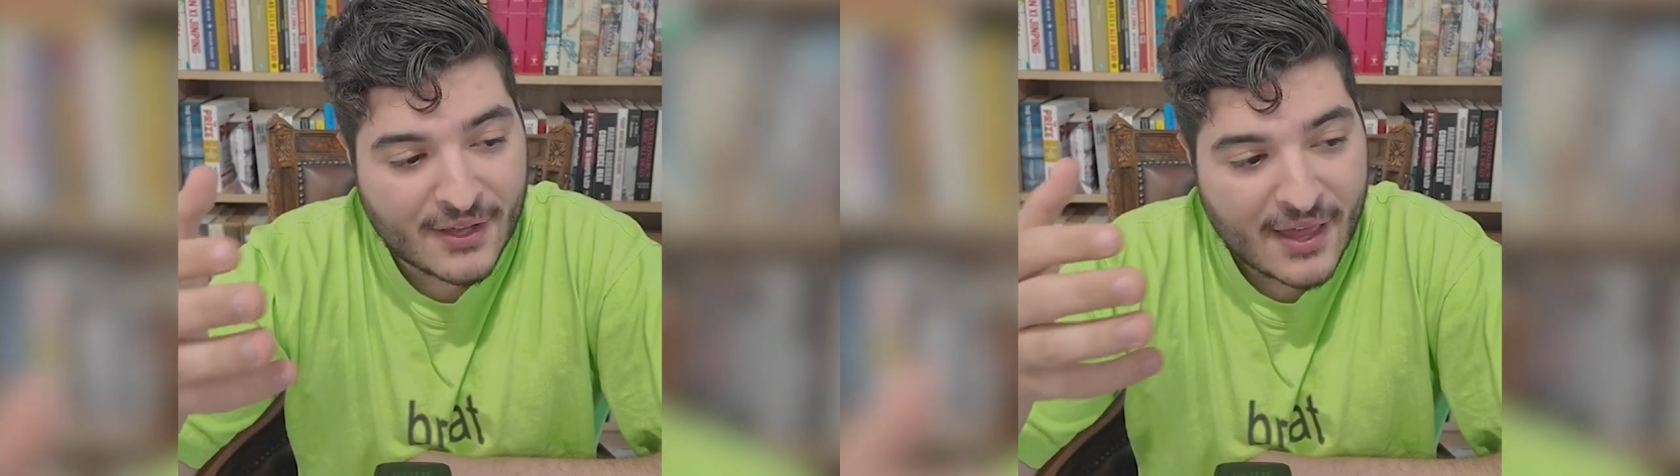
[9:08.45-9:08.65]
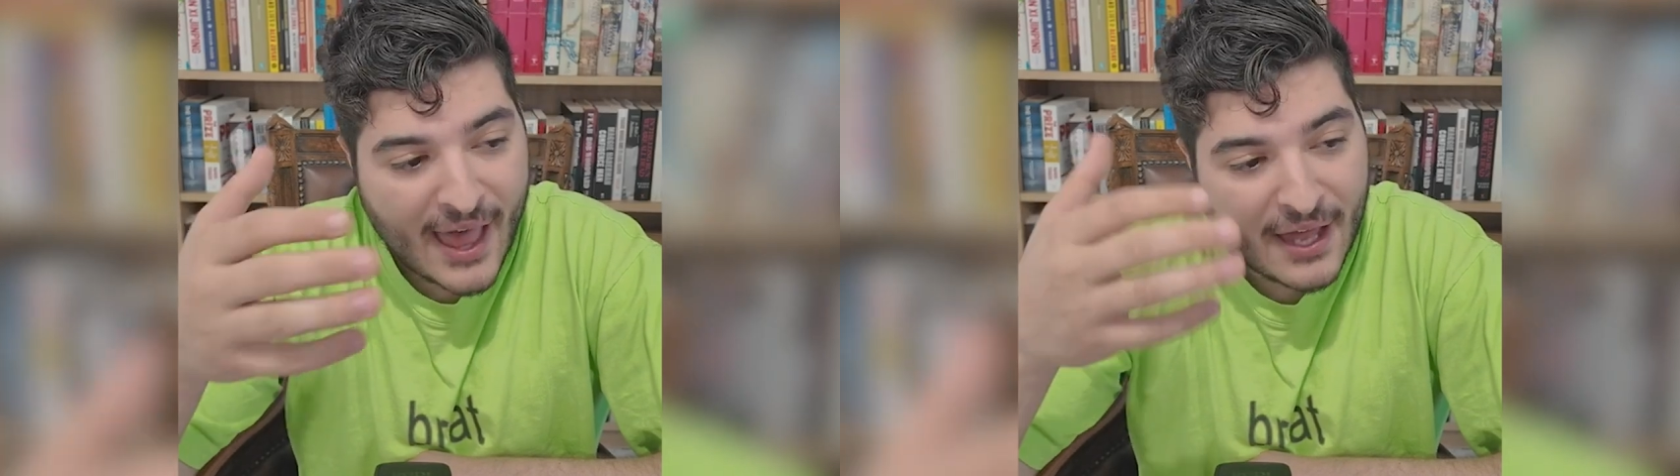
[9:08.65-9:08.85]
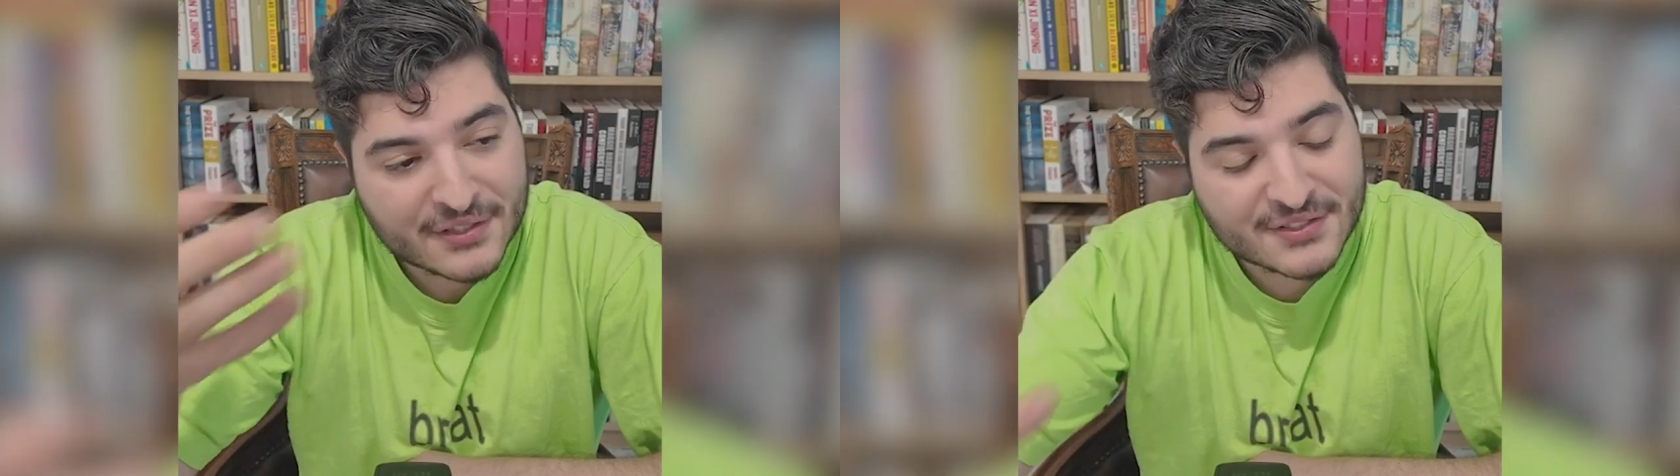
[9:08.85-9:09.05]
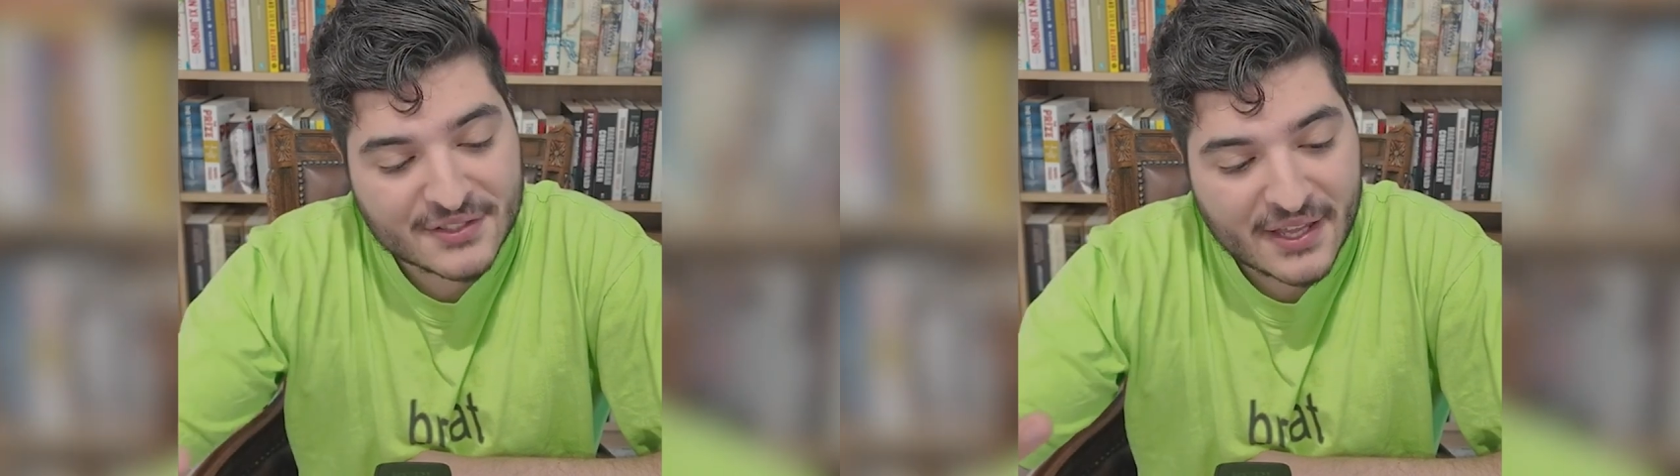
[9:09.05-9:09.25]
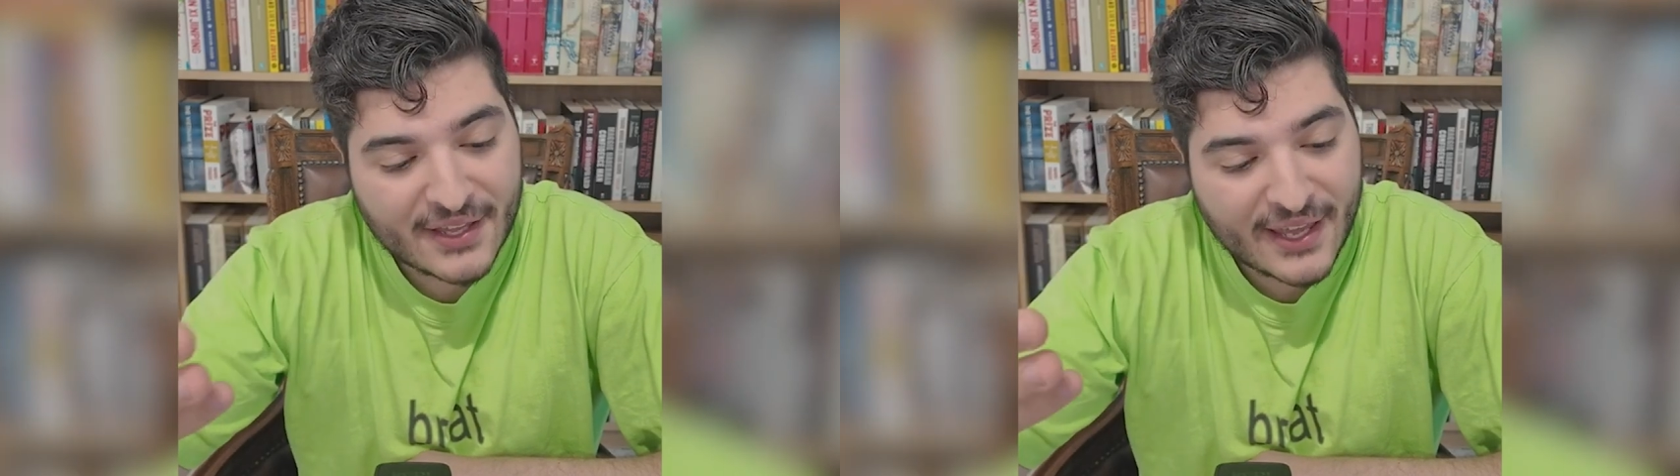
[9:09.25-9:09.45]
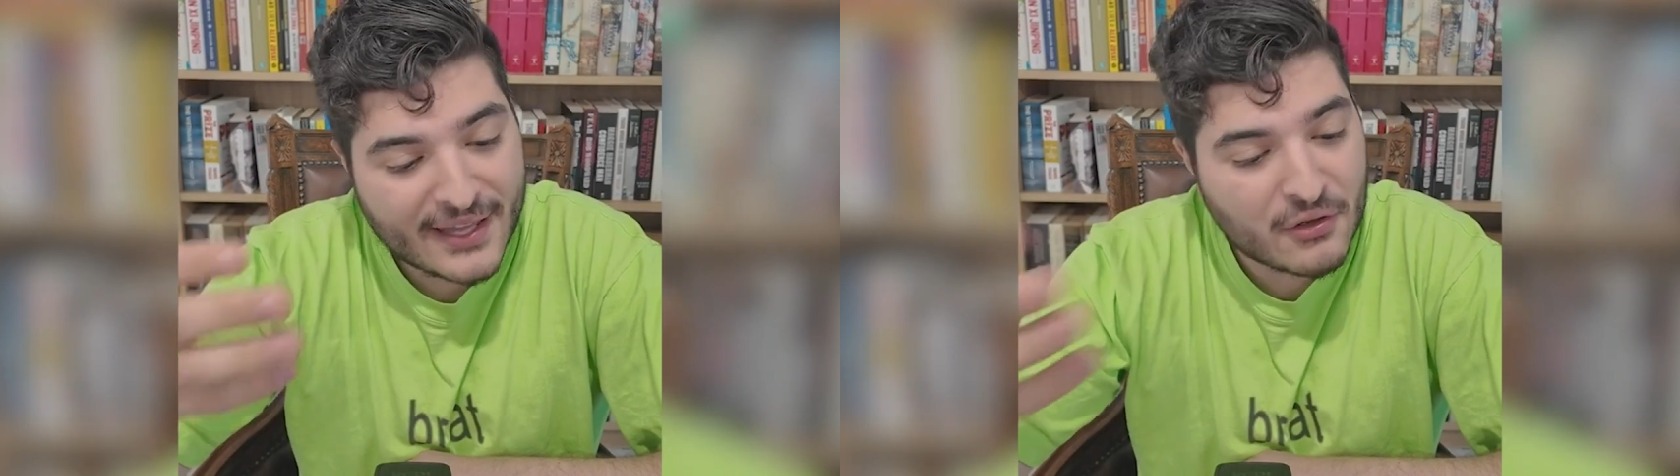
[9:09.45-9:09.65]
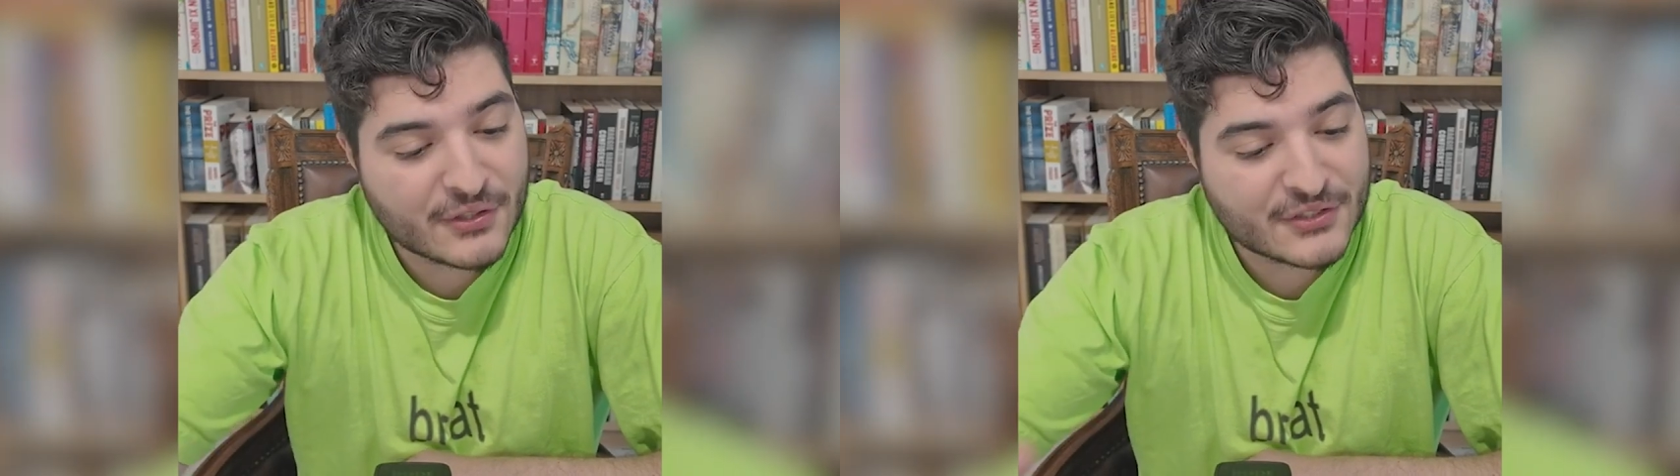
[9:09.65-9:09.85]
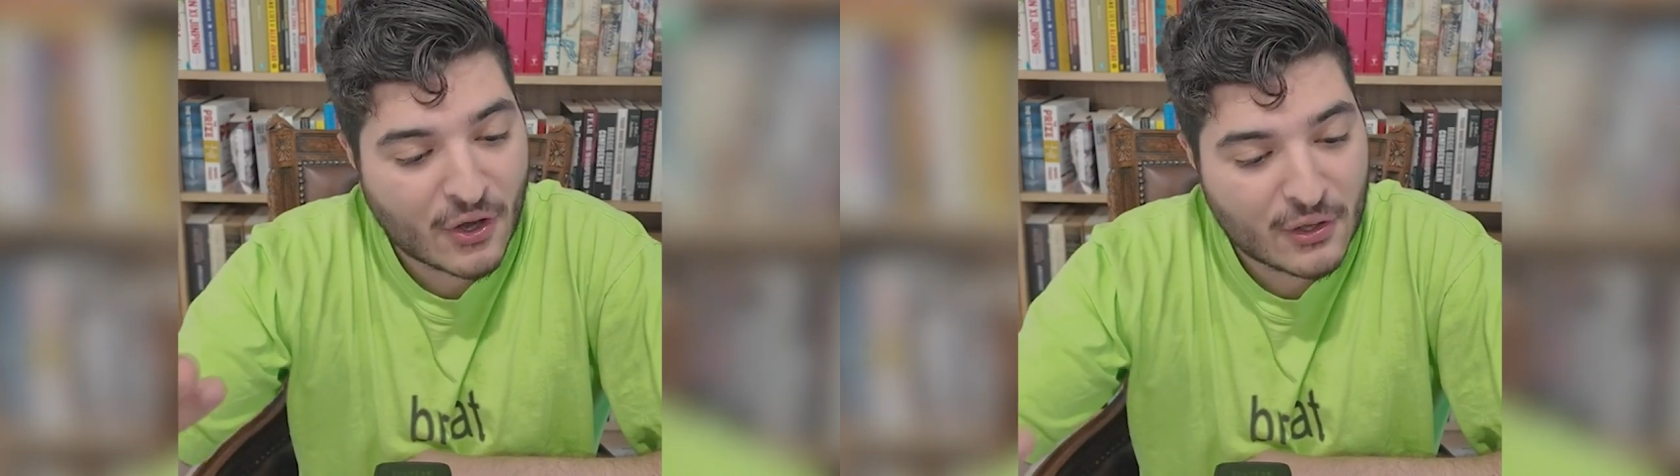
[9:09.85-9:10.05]
how does
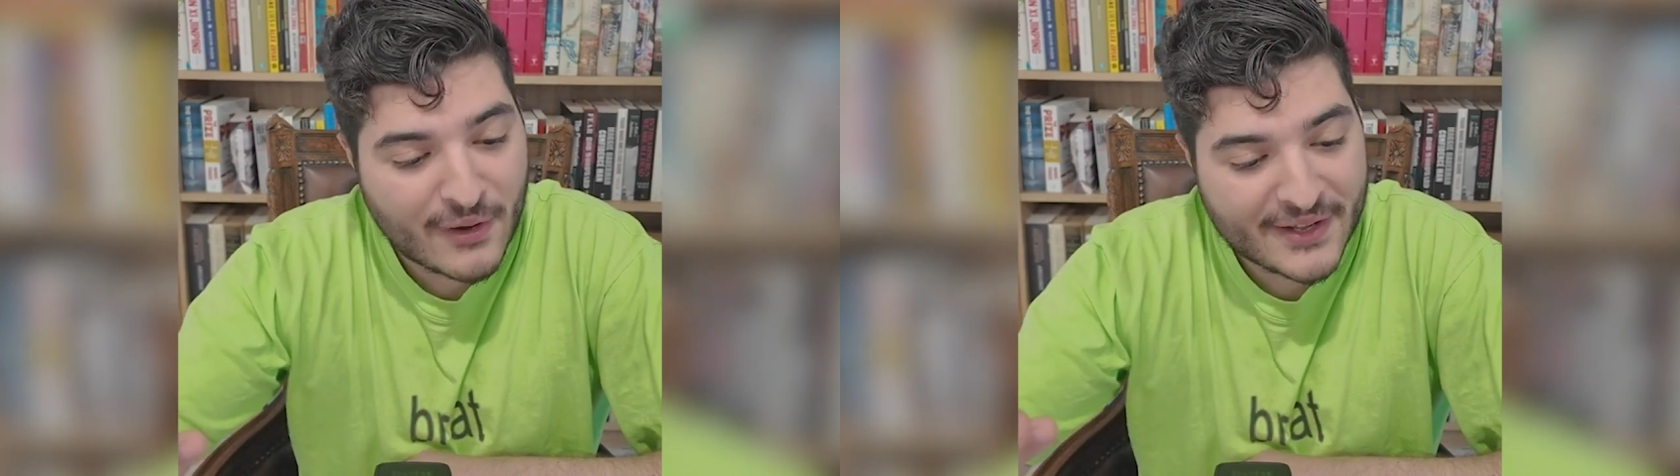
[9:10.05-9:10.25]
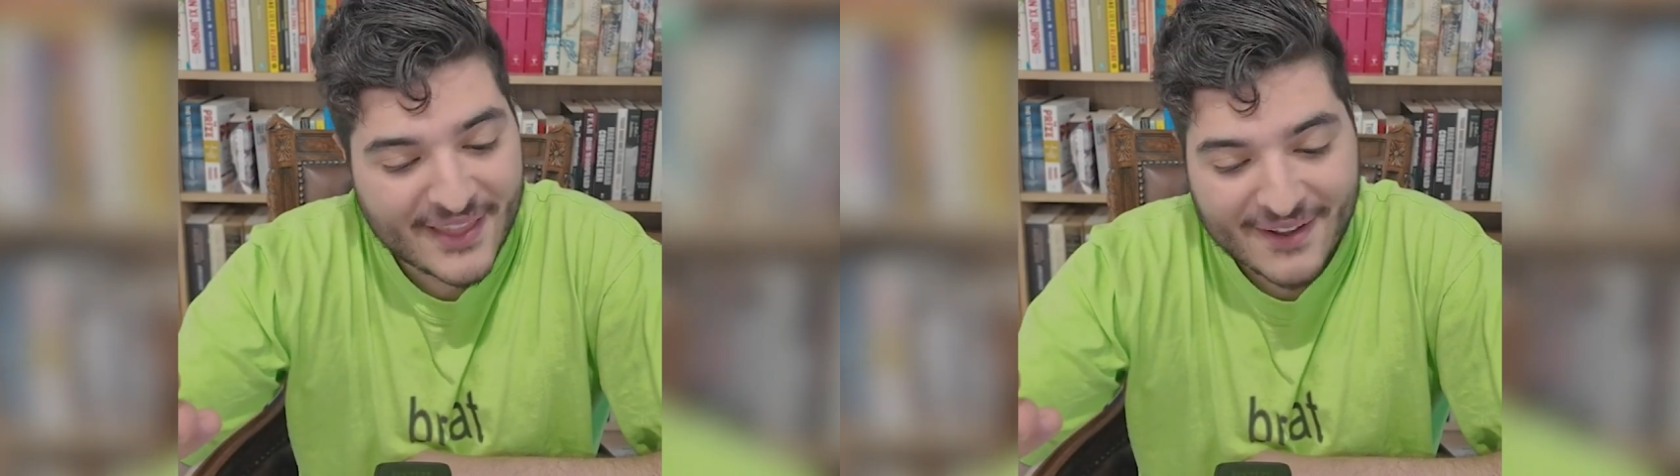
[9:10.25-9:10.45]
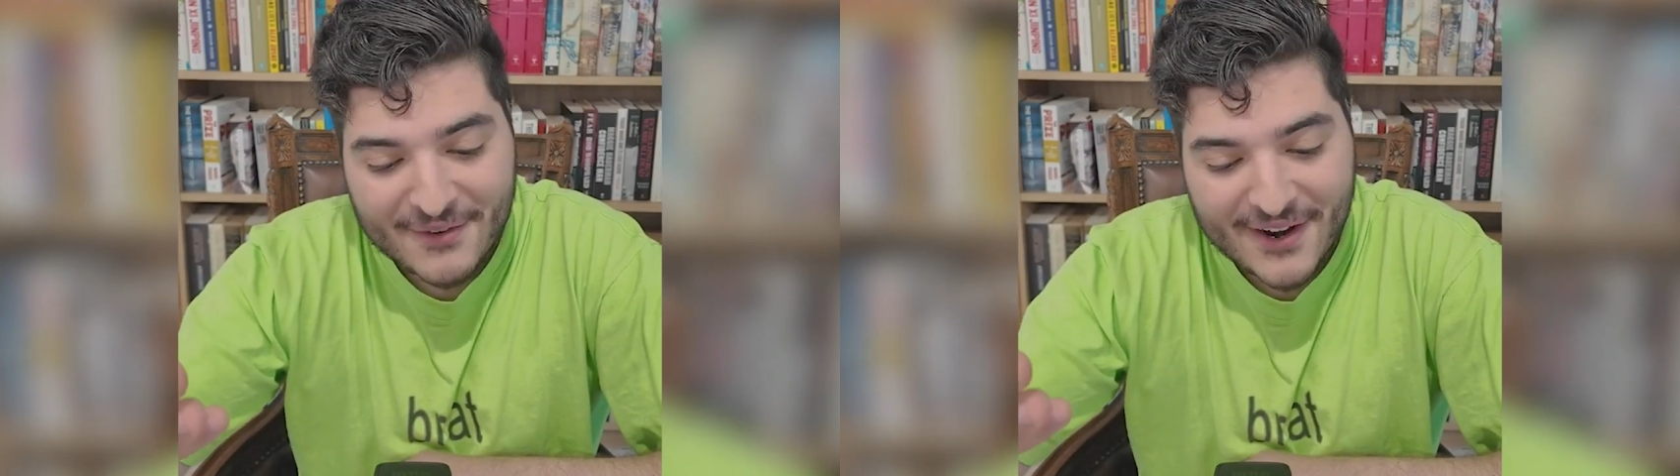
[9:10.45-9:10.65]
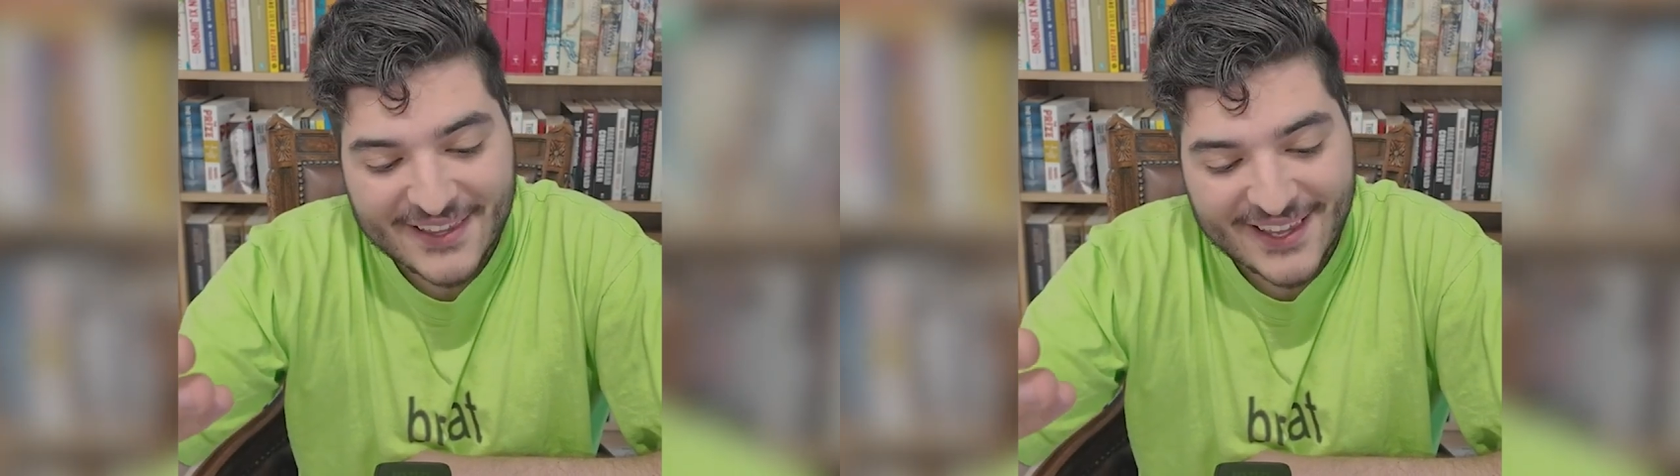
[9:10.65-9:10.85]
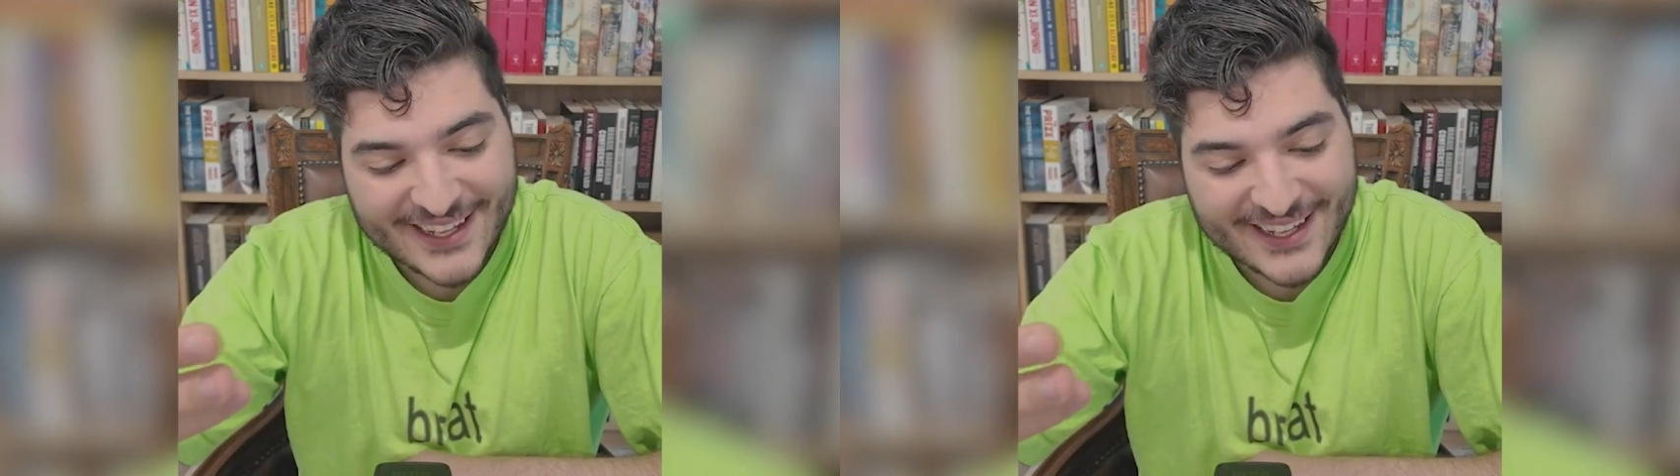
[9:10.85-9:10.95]
Elon tolerate that, right?